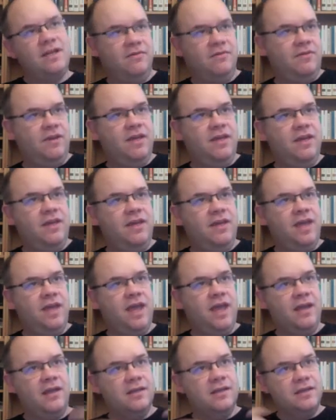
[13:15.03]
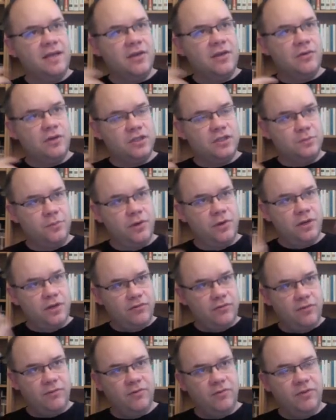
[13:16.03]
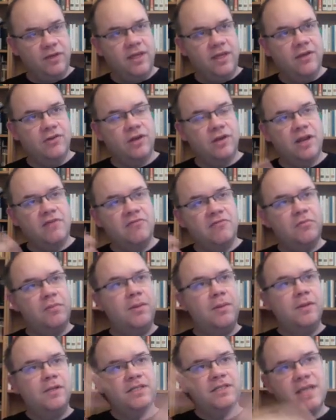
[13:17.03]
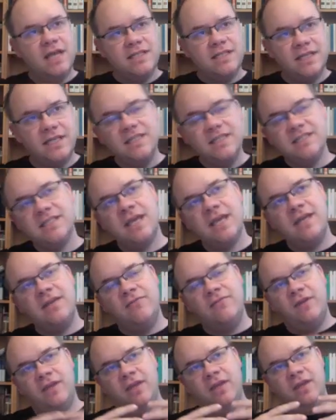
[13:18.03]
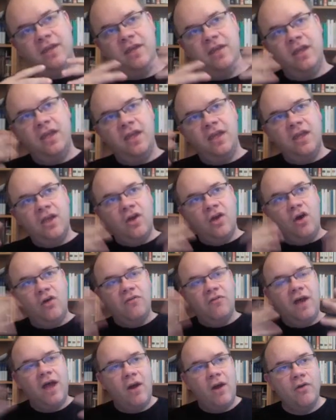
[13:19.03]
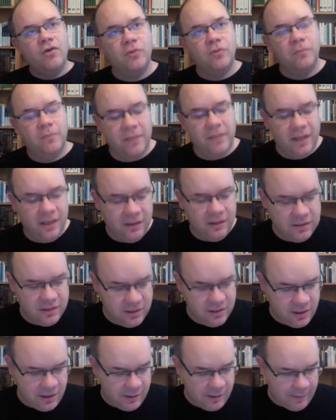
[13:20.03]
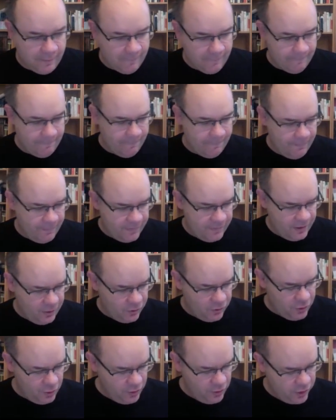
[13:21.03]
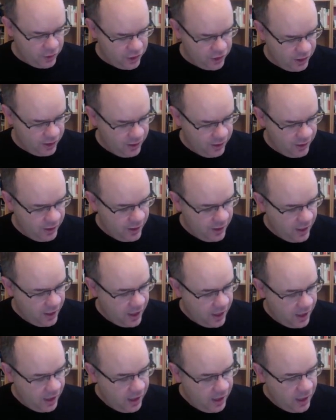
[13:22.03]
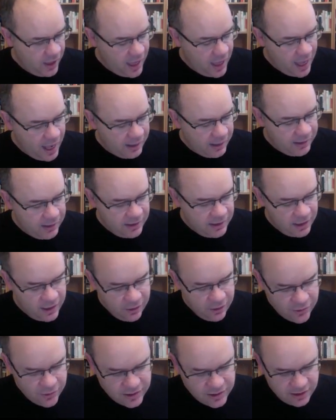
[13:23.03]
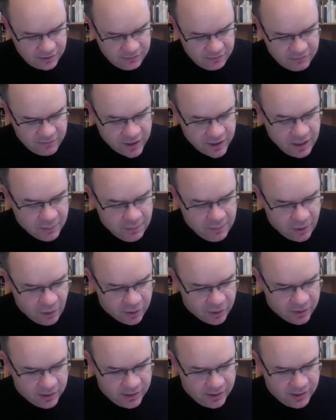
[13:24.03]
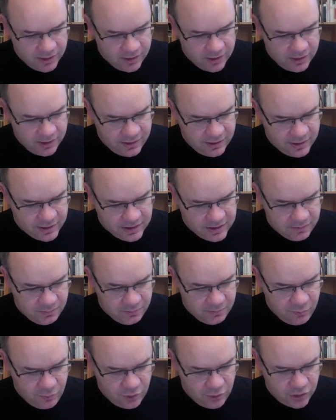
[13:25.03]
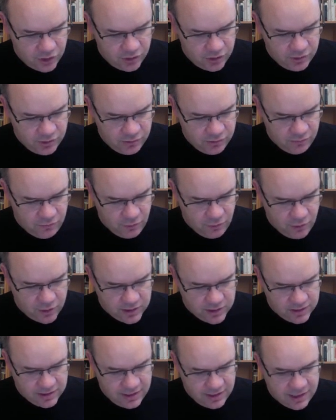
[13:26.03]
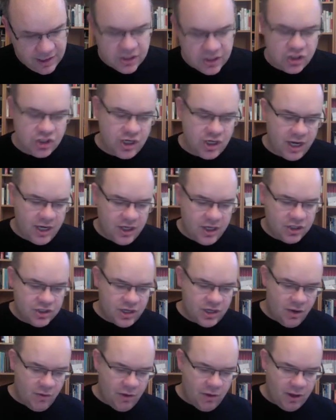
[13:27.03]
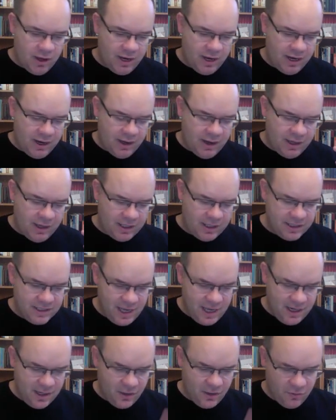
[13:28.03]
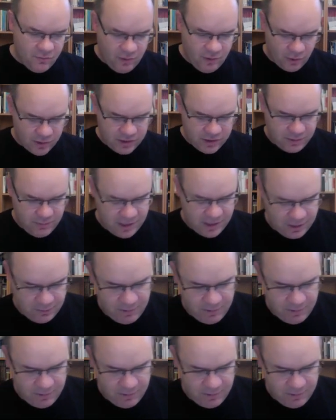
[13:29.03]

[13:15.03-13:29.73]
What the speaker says: the wiki and then to export it from the wiki, and then have people discuss inside the wiki of how to build the ontology. And the interesting thing about this push was that it changed our understanding of how Semantic